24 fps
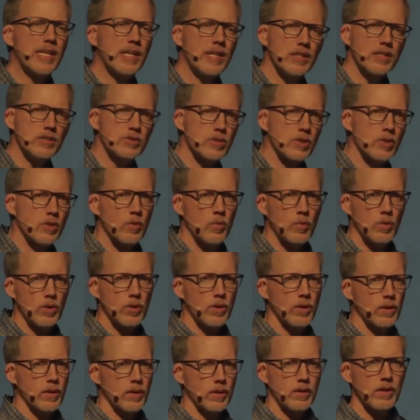we get into the
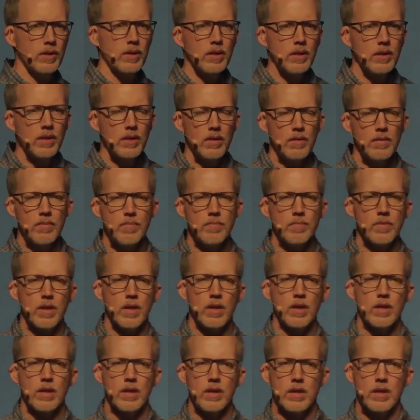Word?
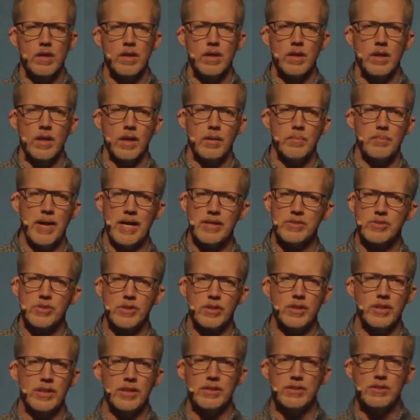like
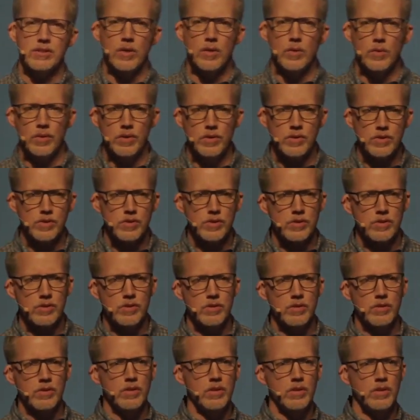Pastor Clinton told
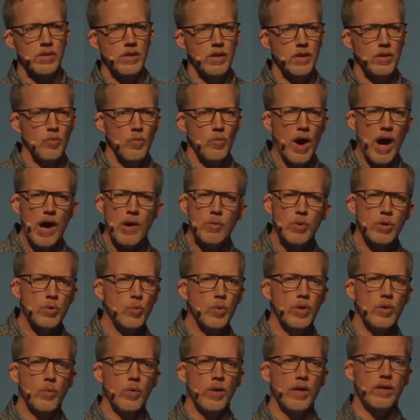us. Why
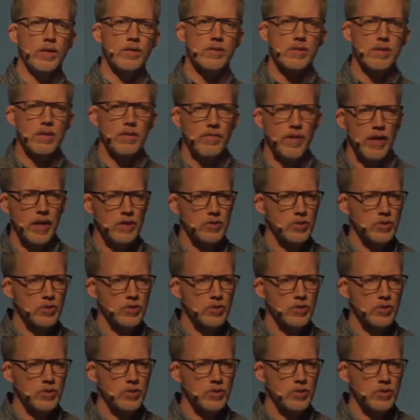would we witness an